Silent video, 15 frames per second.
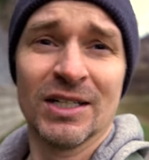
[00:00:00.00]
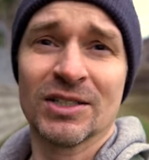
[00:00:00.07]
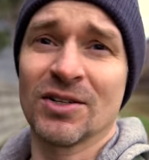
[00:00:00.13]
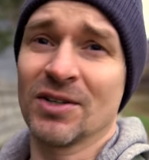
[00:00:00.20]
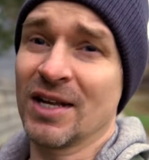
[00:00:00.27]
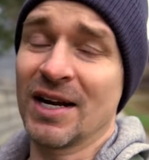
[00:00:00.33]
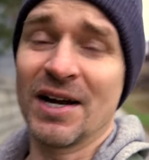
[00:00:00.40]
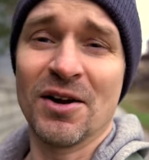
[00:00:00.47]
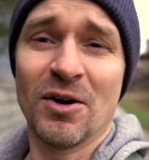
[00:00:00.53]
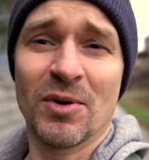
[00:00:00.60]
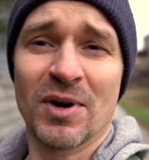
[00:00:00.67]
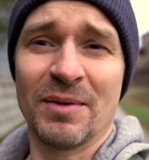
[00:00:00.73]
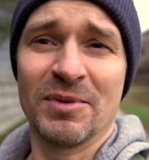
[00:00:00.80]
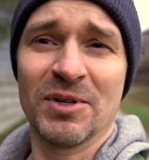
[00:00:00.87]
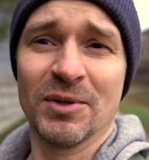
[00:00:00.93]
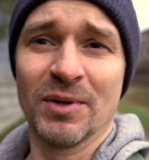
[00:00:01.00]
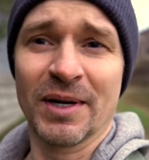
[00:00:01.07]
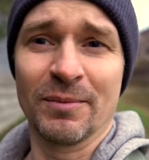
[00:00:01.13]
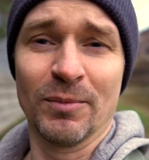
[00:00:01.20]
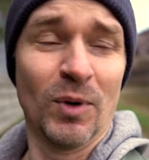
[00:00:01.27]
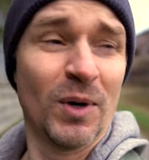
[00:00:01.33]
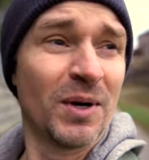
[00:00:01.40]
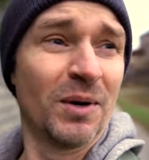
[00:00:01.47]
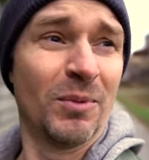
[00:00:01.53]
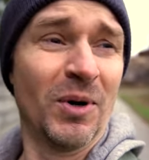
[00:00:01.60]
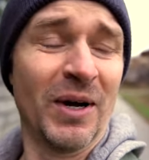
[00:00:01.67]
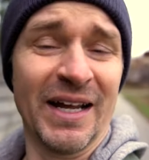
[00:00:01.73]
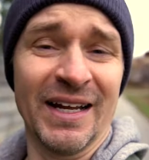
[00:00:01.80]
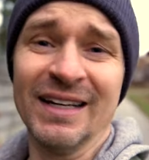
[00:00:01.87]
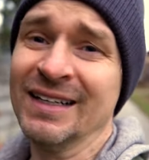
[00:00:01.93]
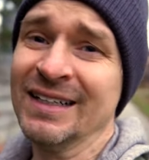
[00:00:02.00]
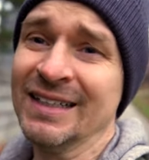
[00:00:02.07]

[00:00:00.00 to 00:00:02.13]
so that I know what I'm doing, boy oh boy,